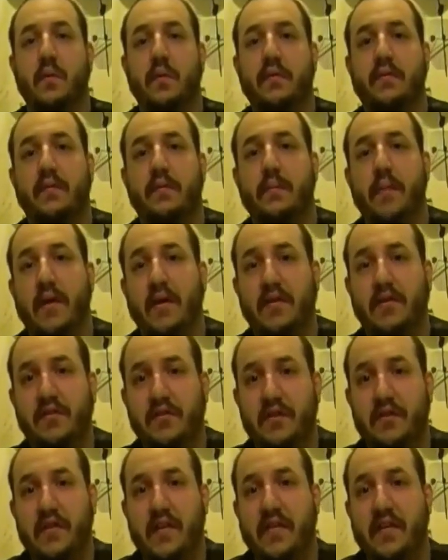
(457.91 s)
was to make
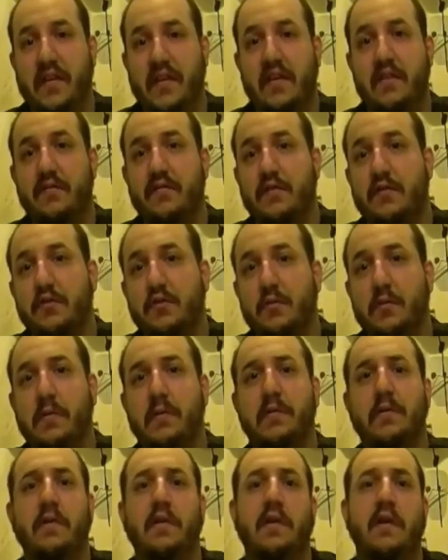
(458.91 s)
sure that the
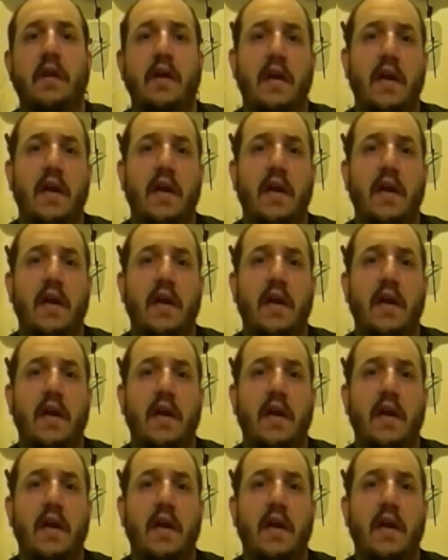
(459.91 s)
individual